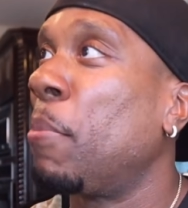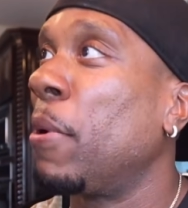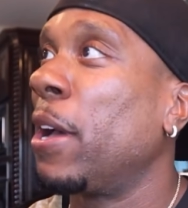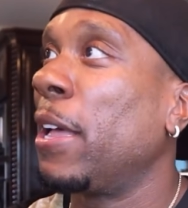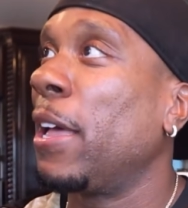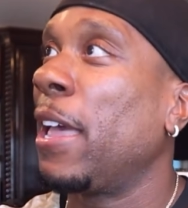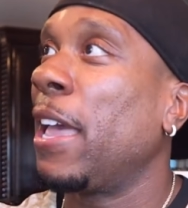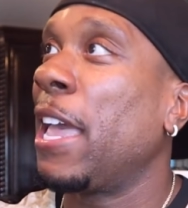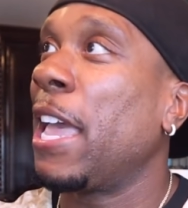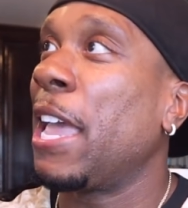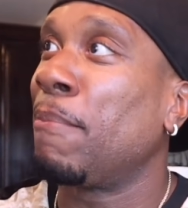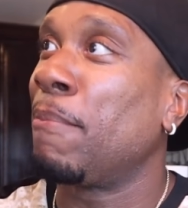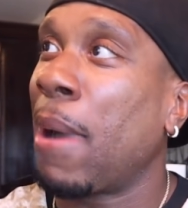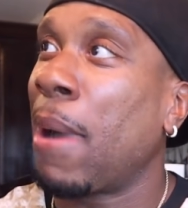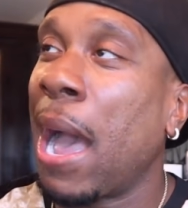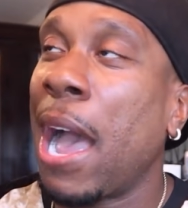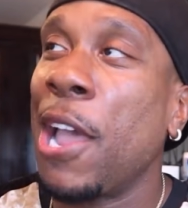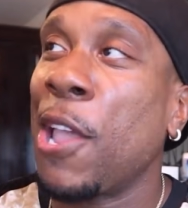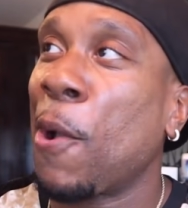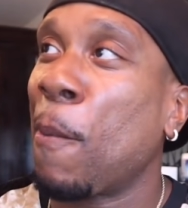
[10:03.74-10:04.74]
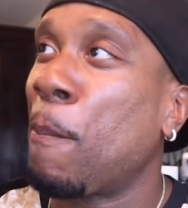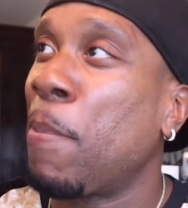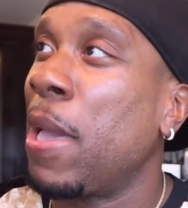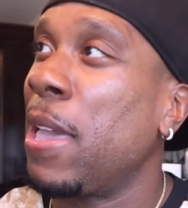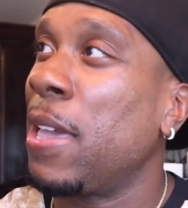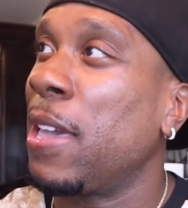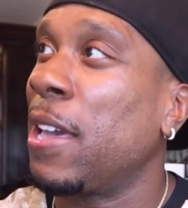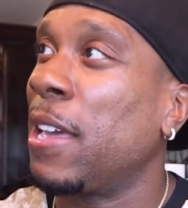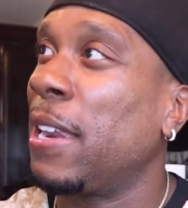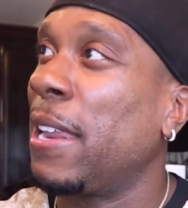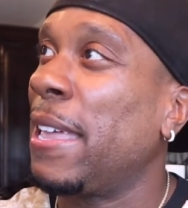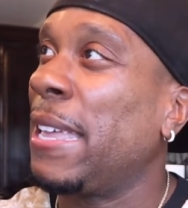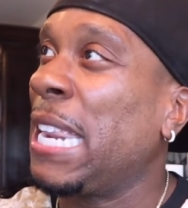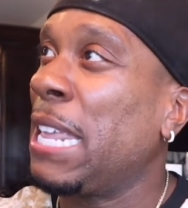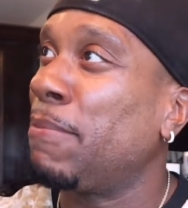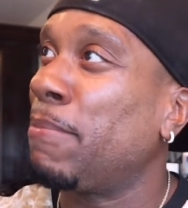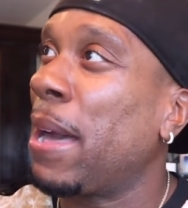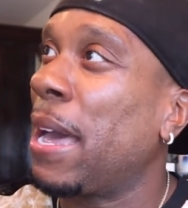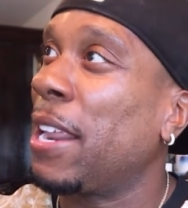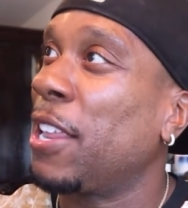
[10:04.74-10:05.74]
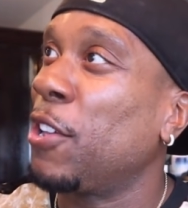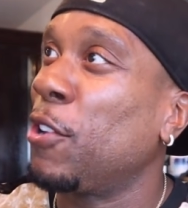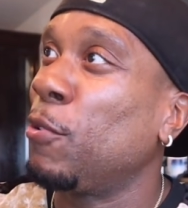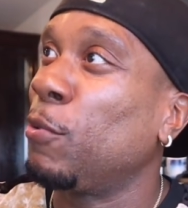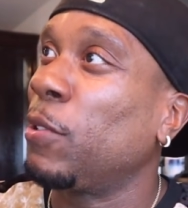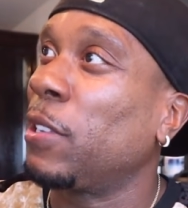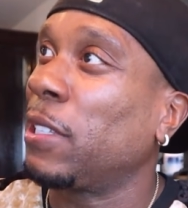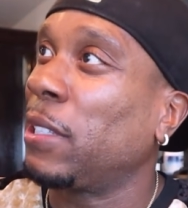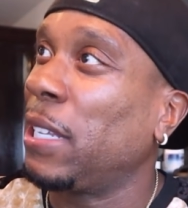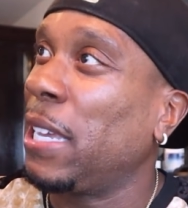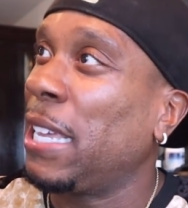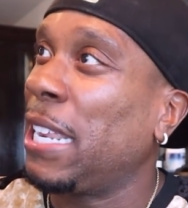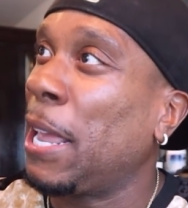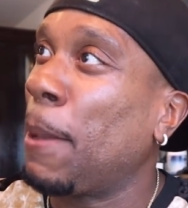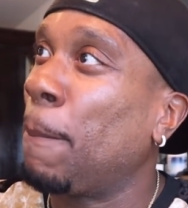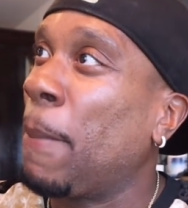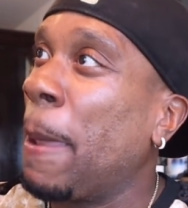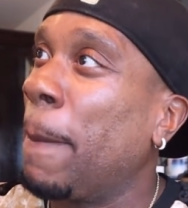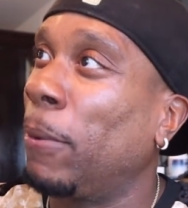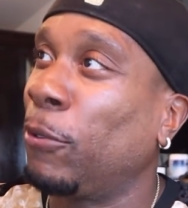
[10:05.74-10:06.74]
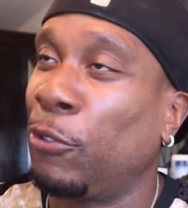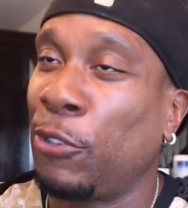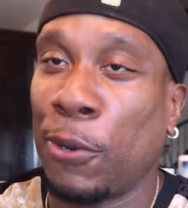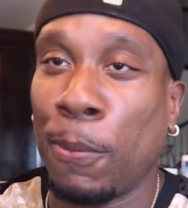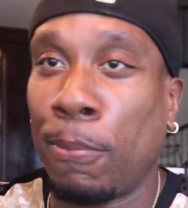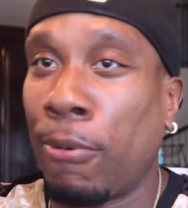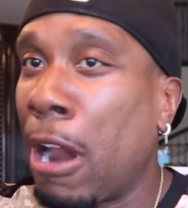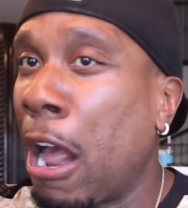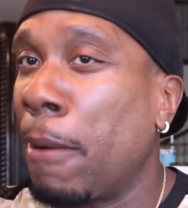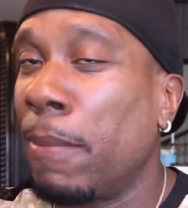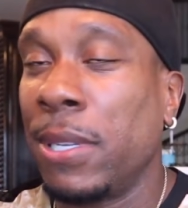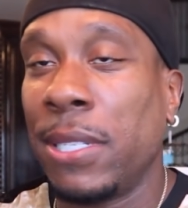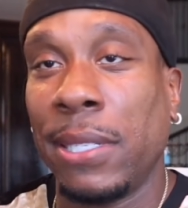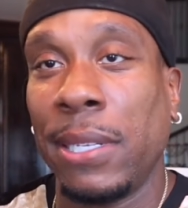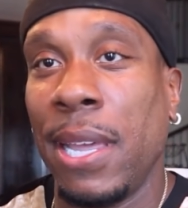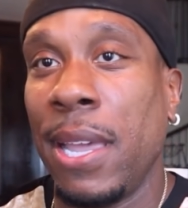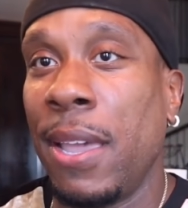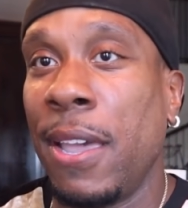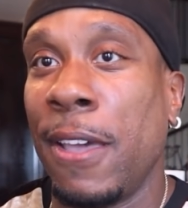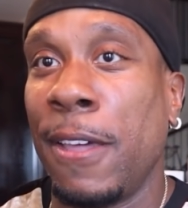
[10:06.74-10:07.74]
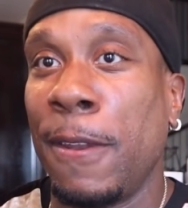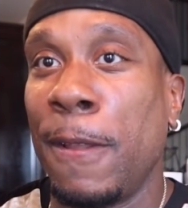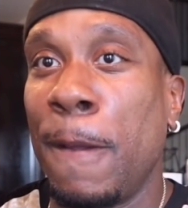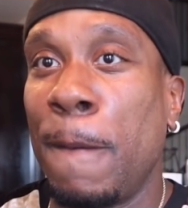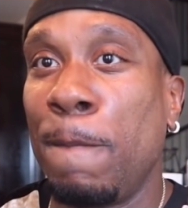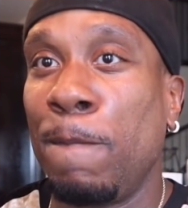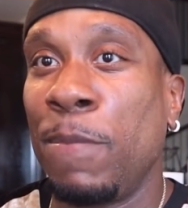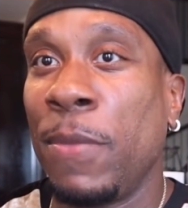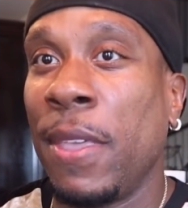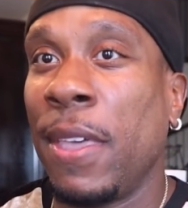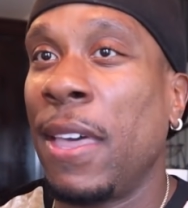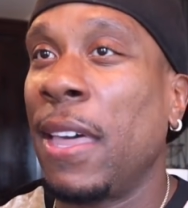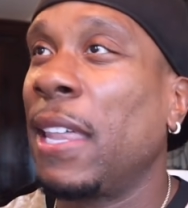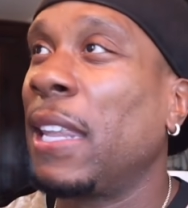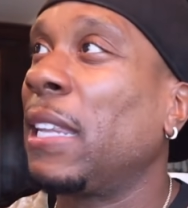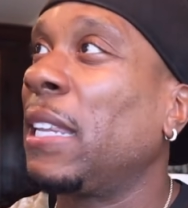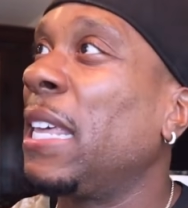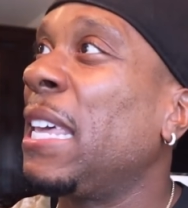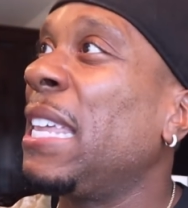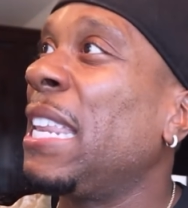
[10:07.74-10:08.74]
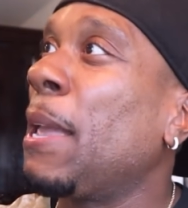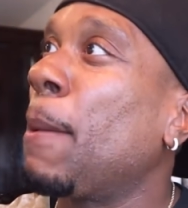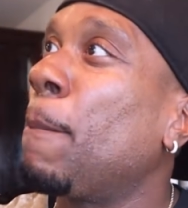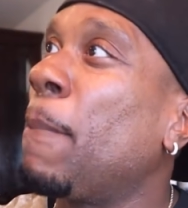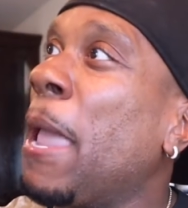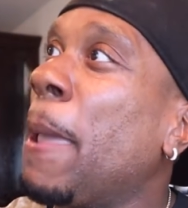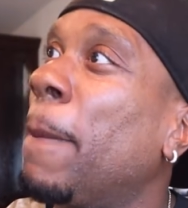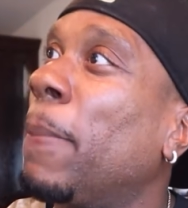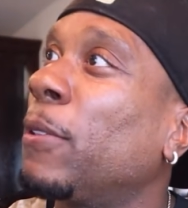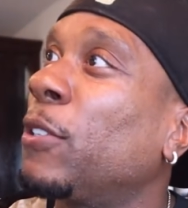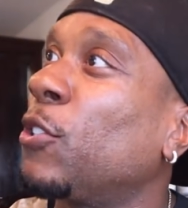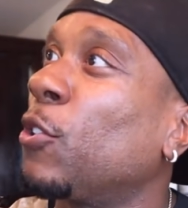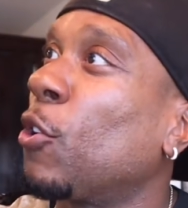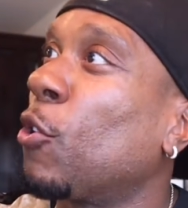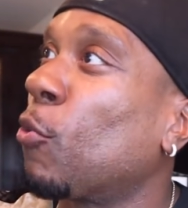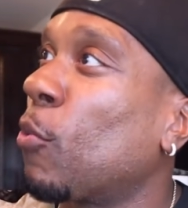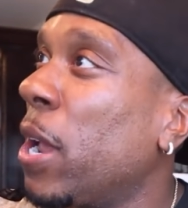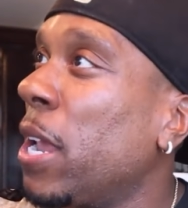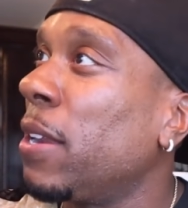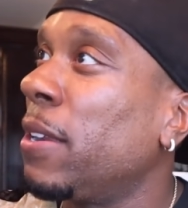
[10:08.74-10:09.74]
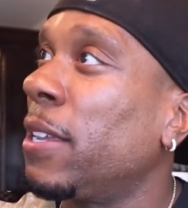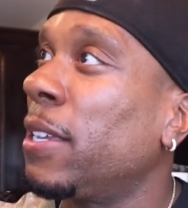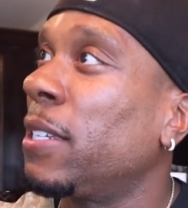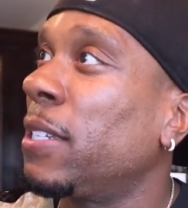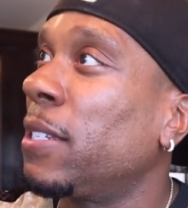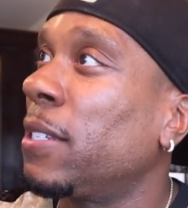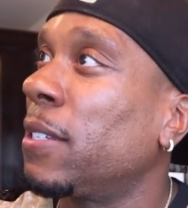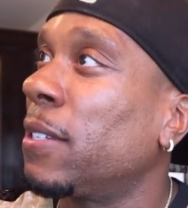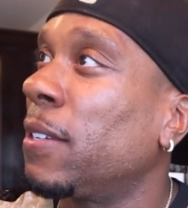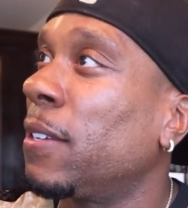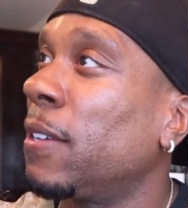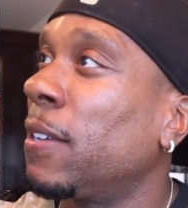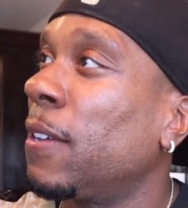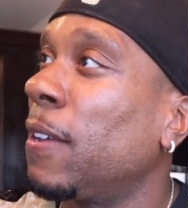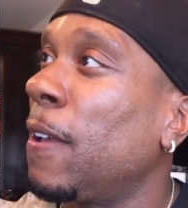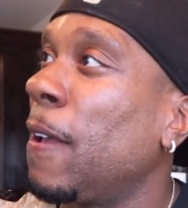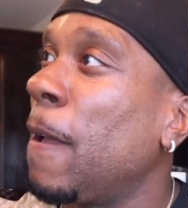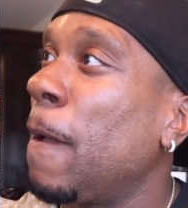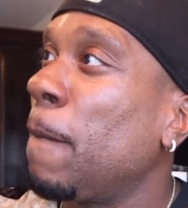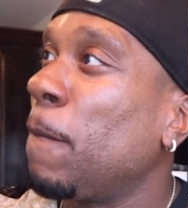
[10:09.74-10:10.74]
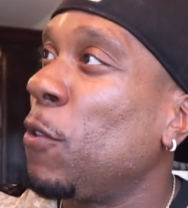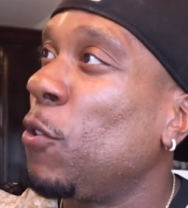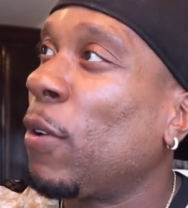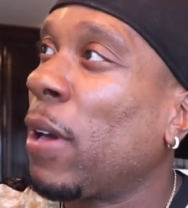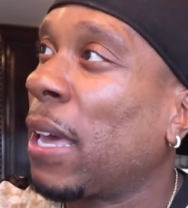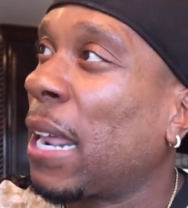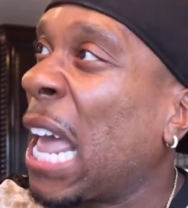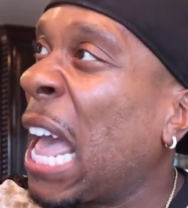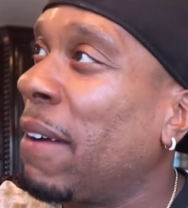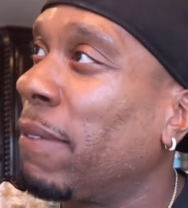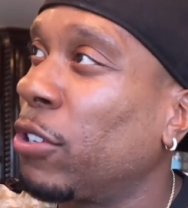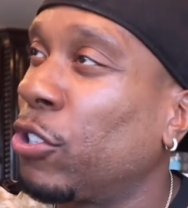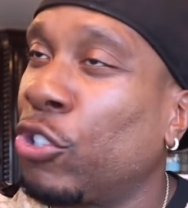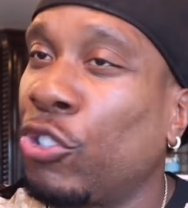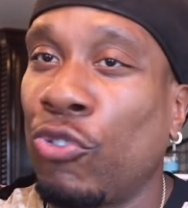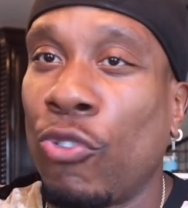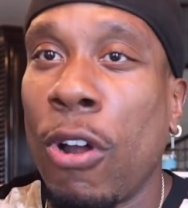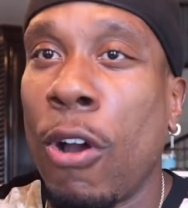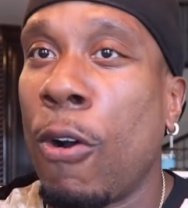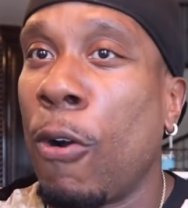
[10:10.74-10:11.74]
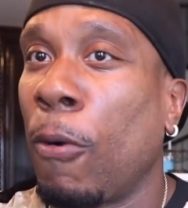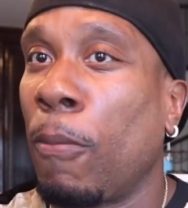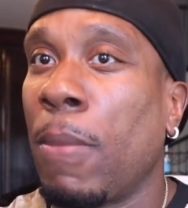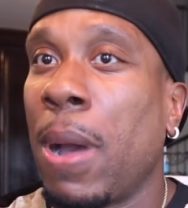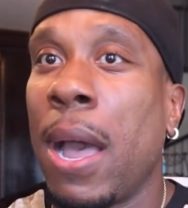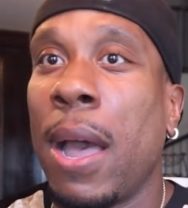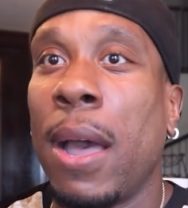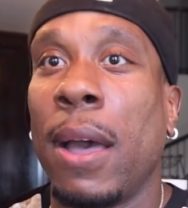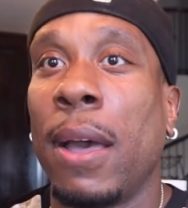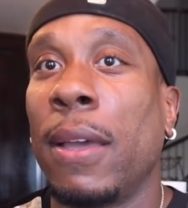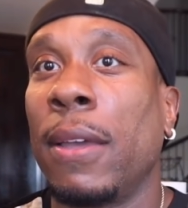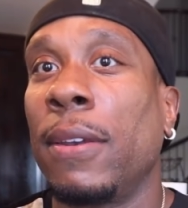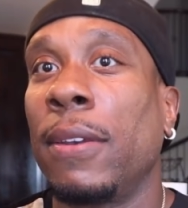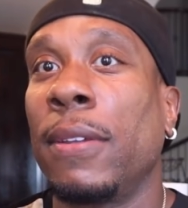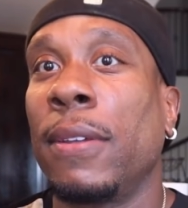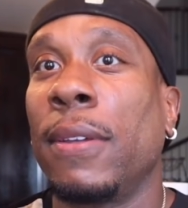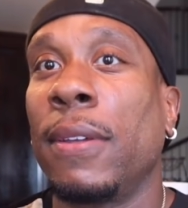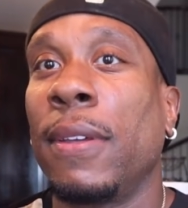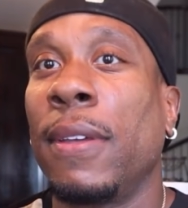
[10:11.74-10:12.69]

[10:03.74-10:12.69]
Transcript: But in my opinion, anybody who's leading people to the promised land, leading people to greatness, you got to have a strong mind.